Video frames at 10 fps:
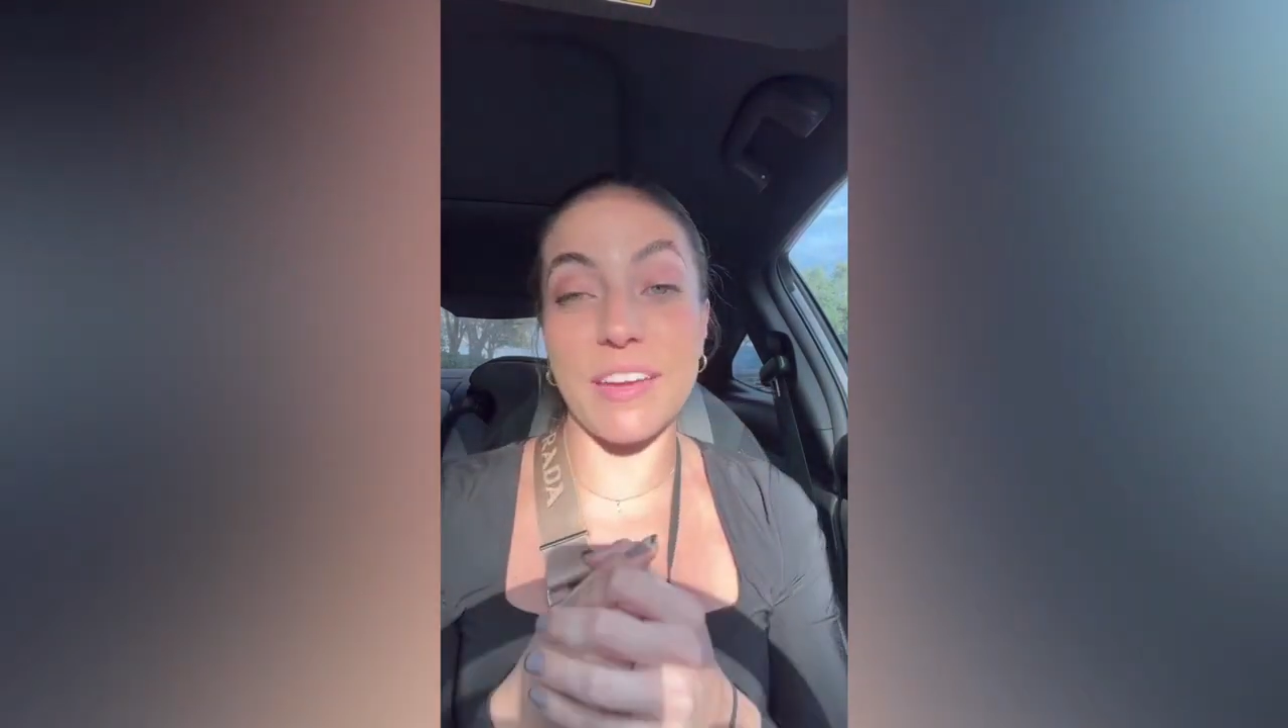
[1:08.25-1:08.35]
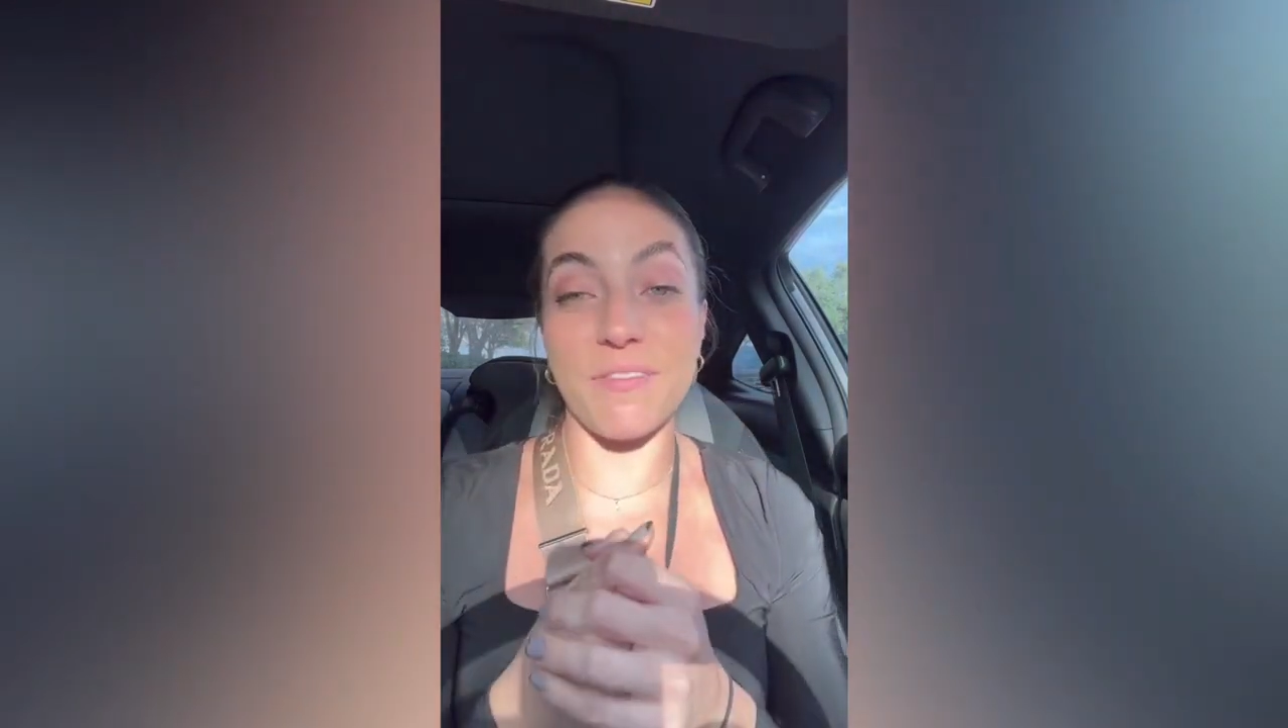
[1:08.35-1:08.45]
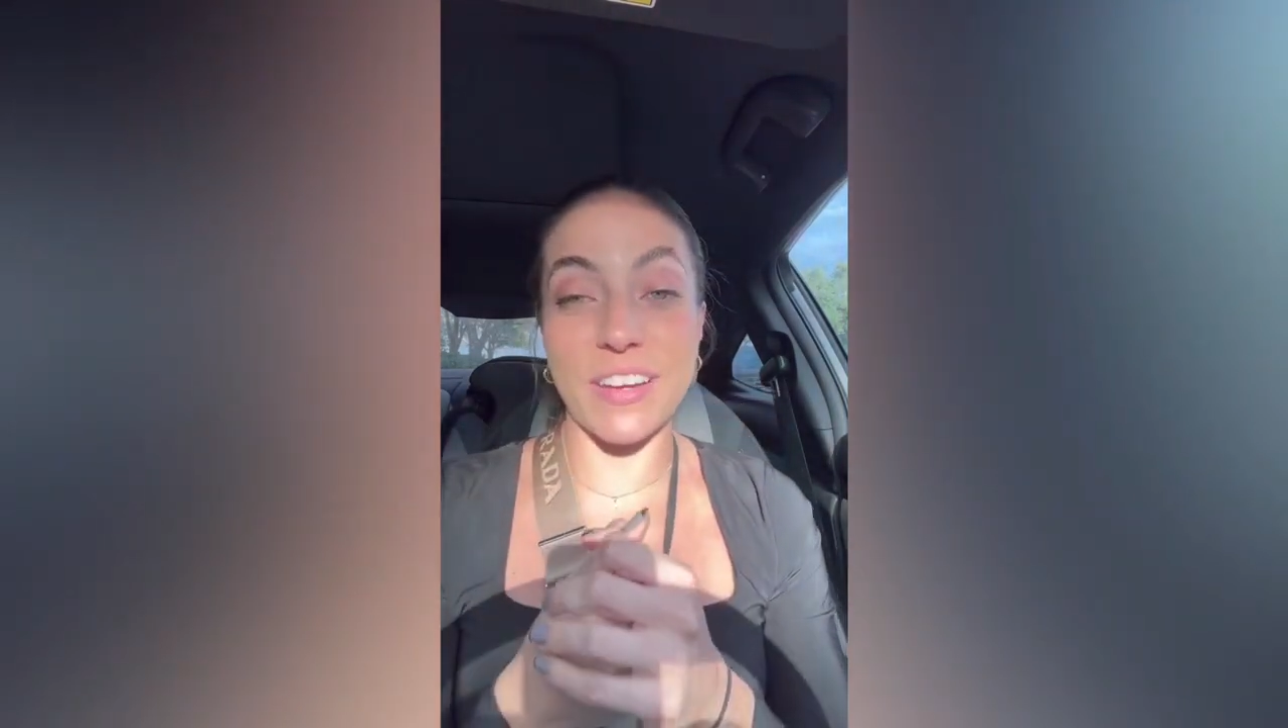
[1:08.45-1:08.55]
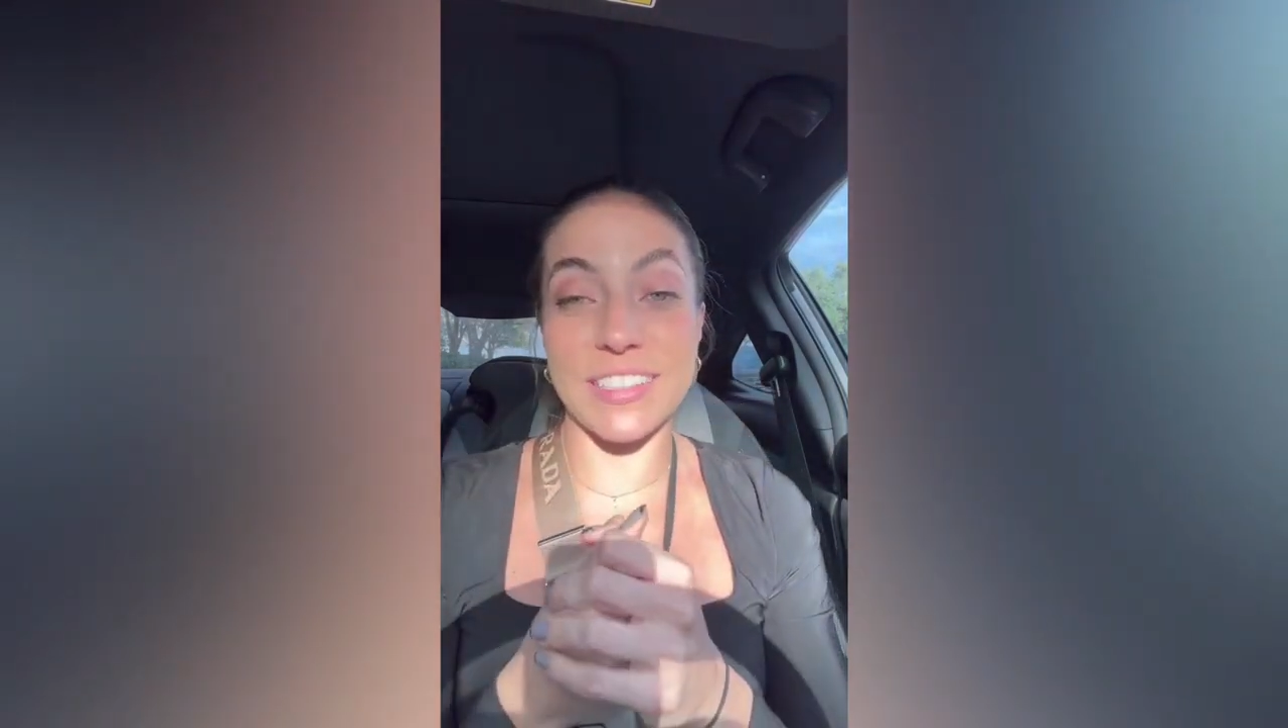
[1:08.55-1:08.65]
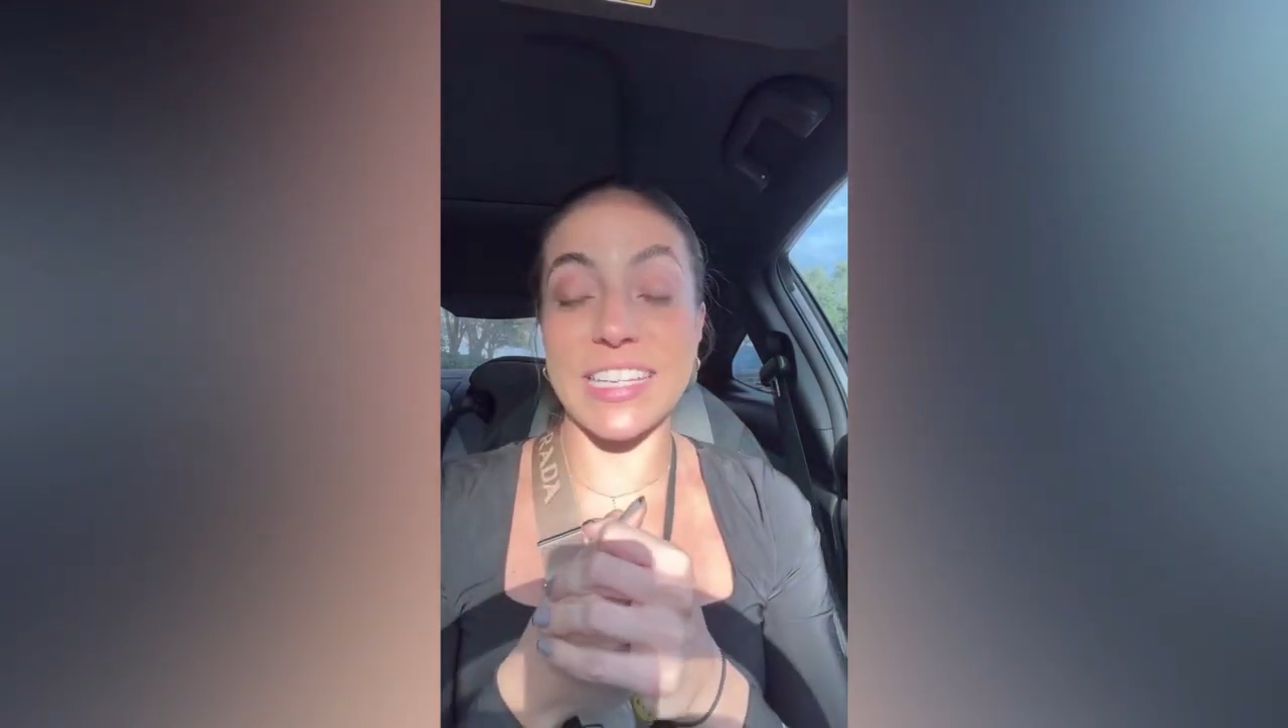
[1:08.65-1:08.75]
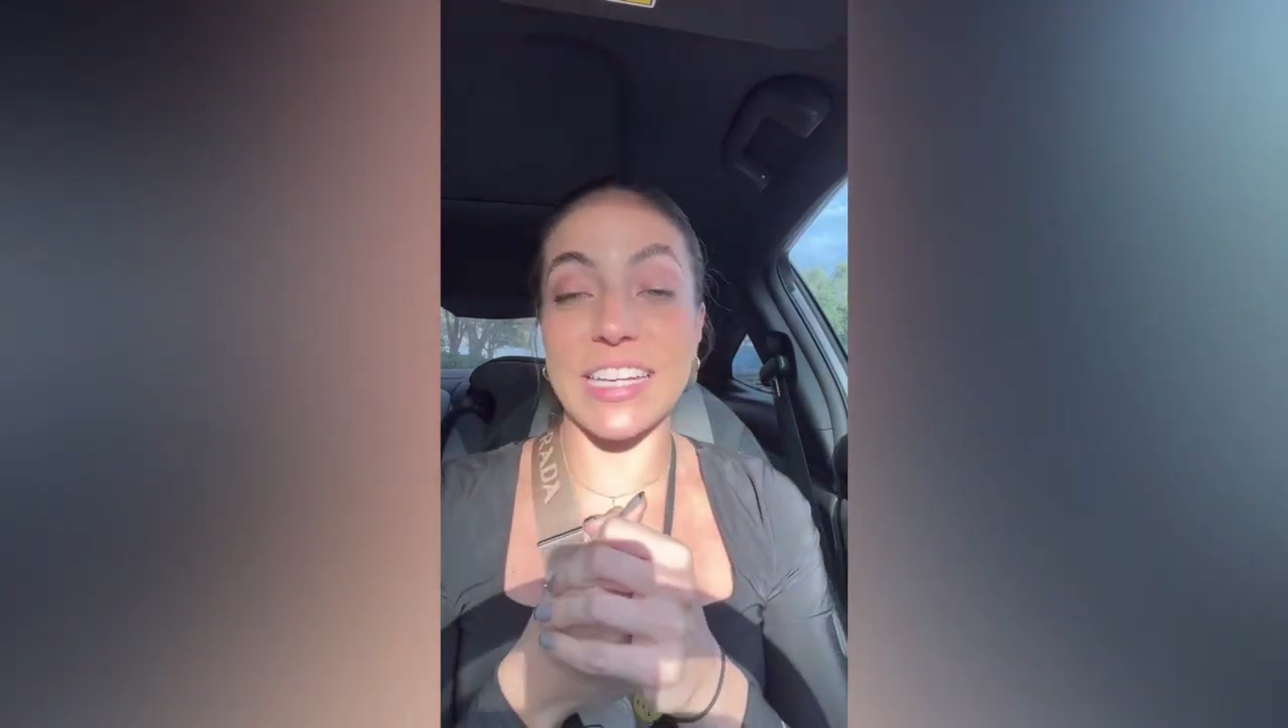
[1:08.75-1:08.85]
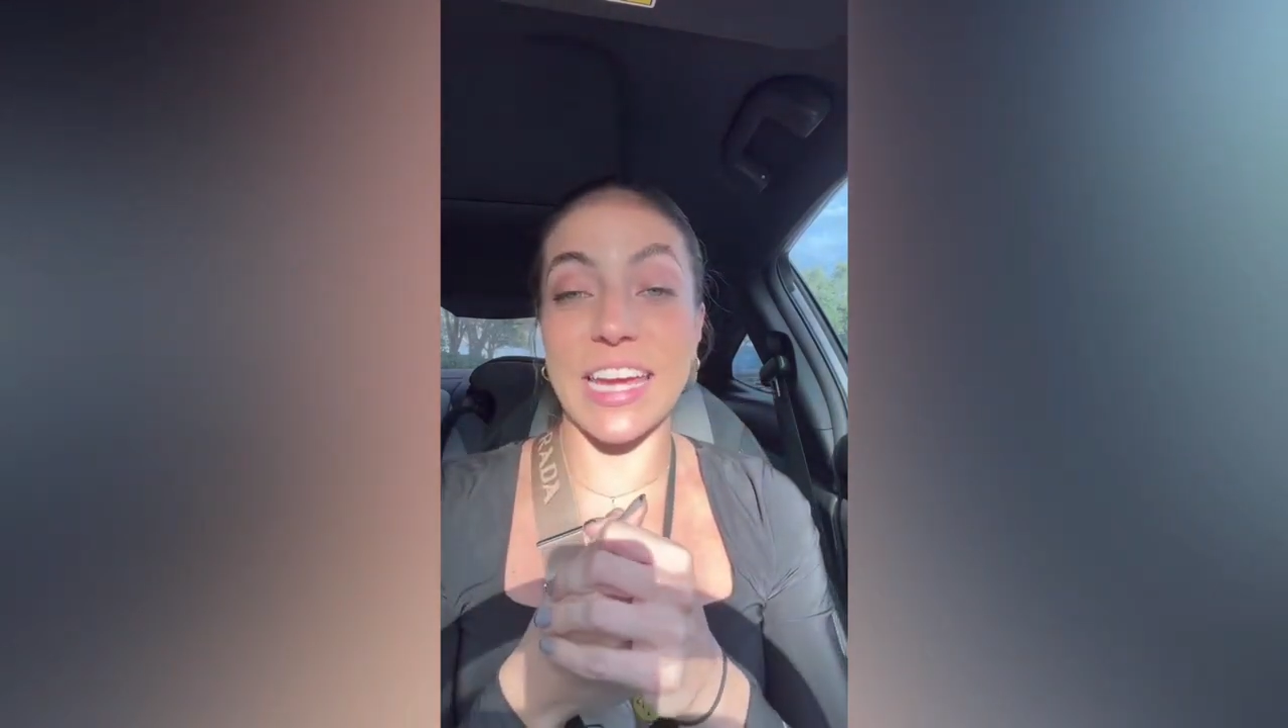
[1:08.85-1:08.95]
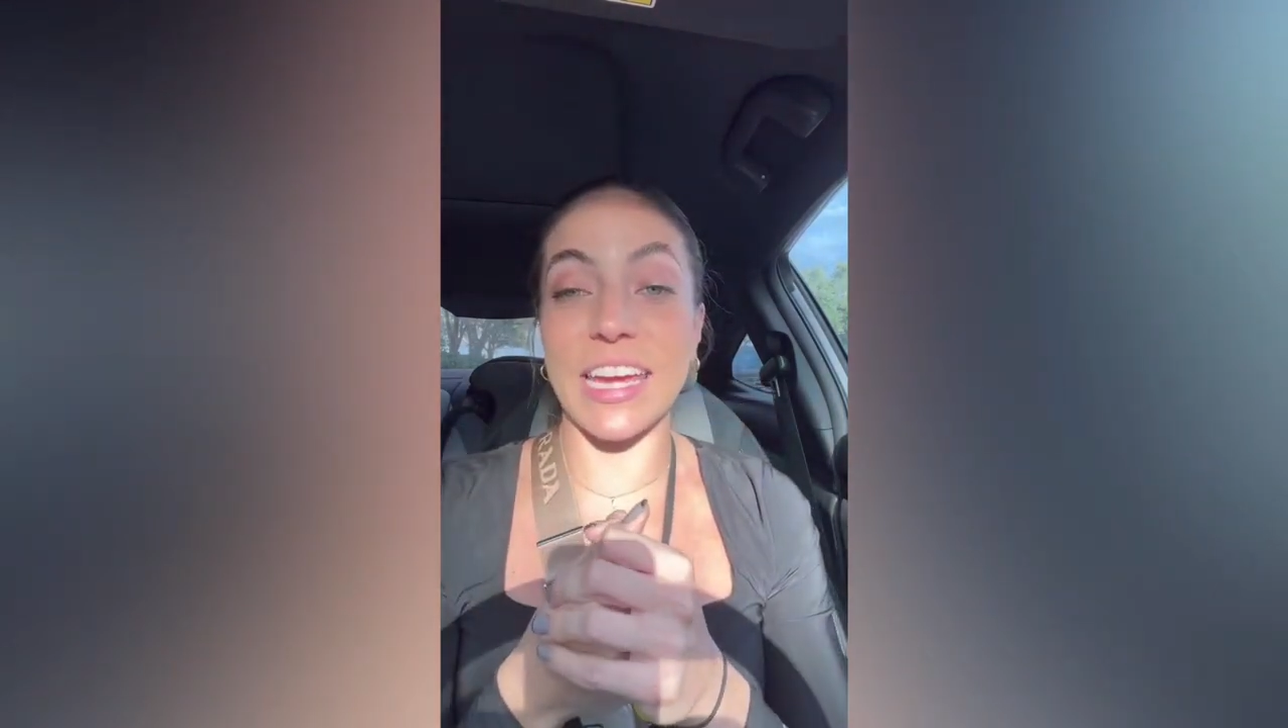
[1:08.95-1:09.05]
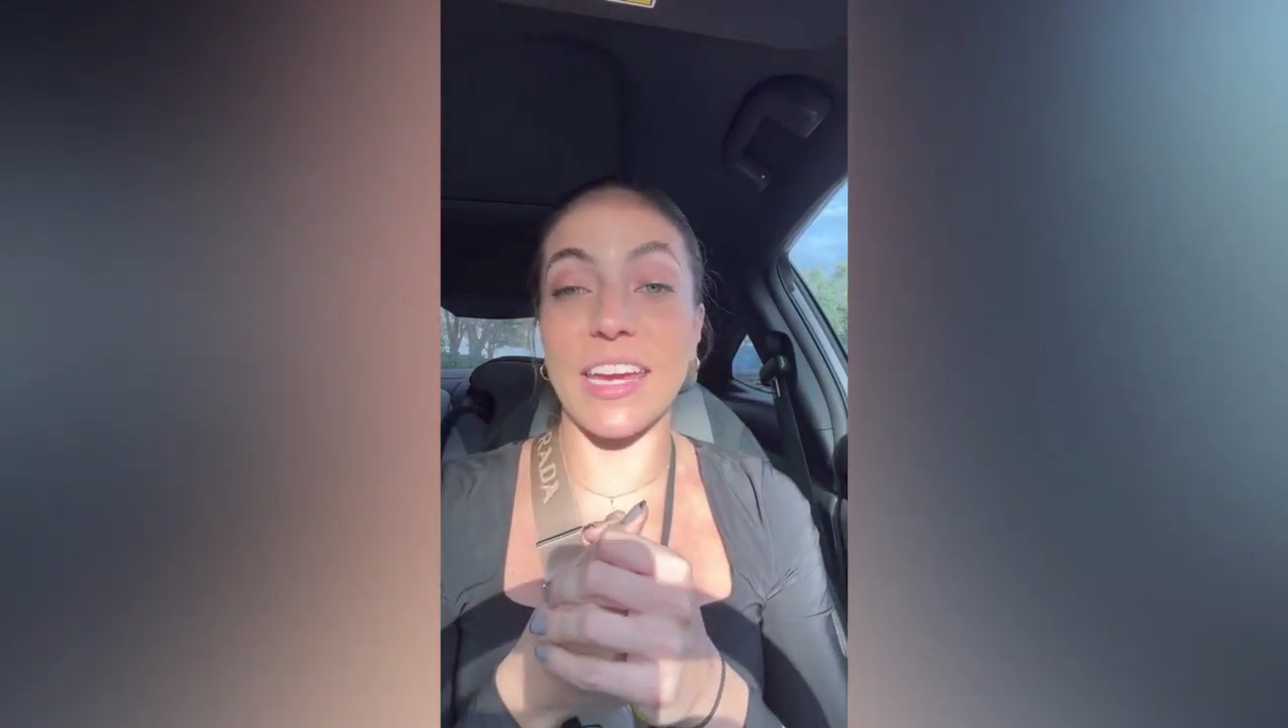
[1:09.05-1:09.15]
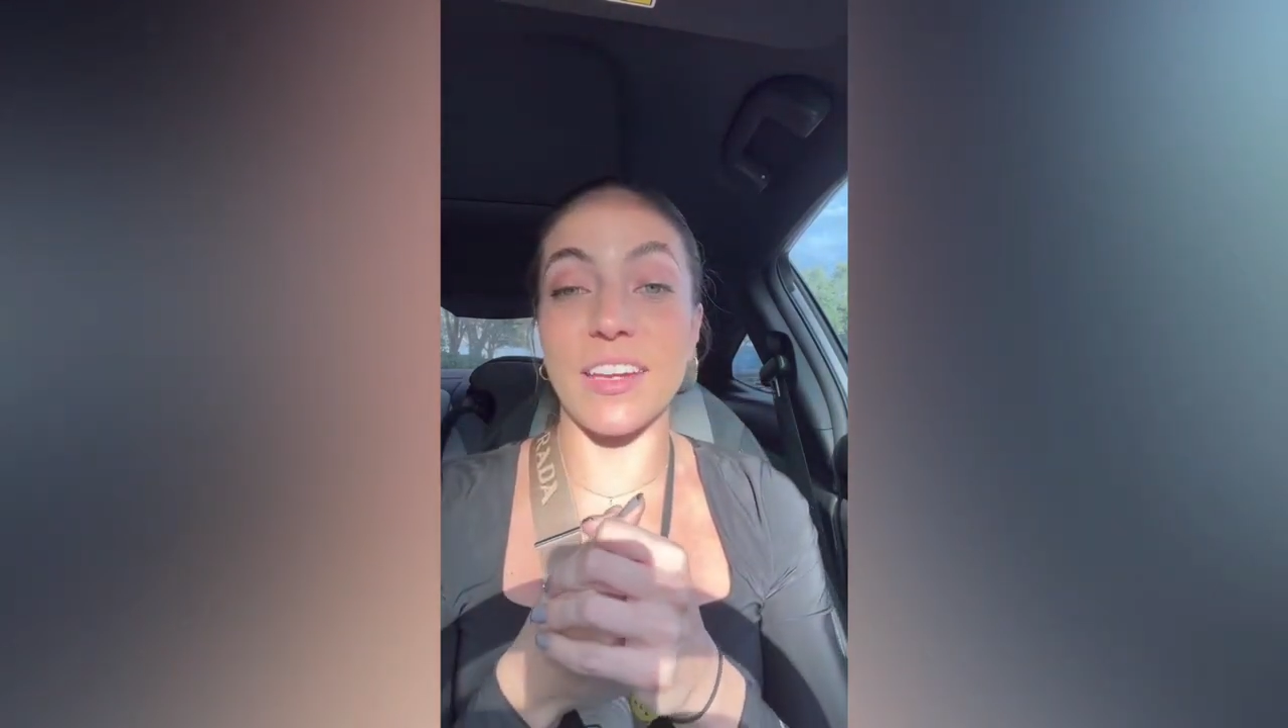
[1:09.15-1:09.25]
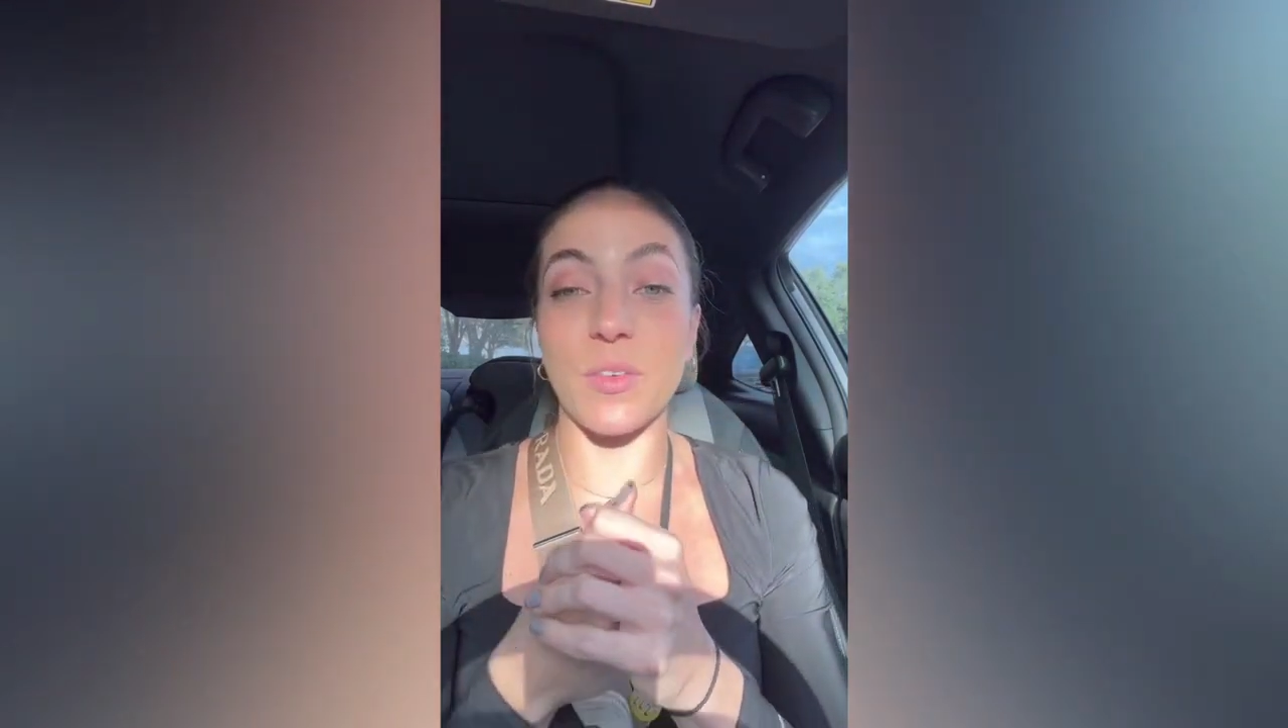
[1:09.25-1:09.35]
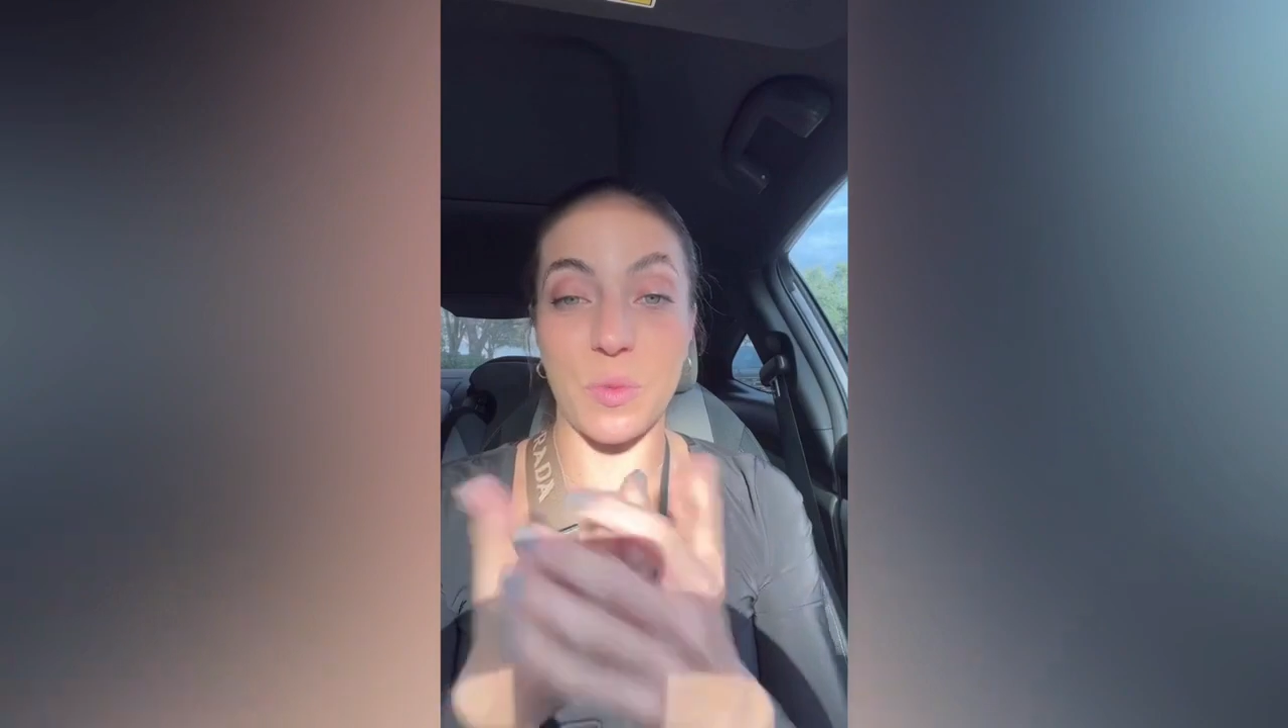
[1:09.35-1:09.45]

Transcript: investing in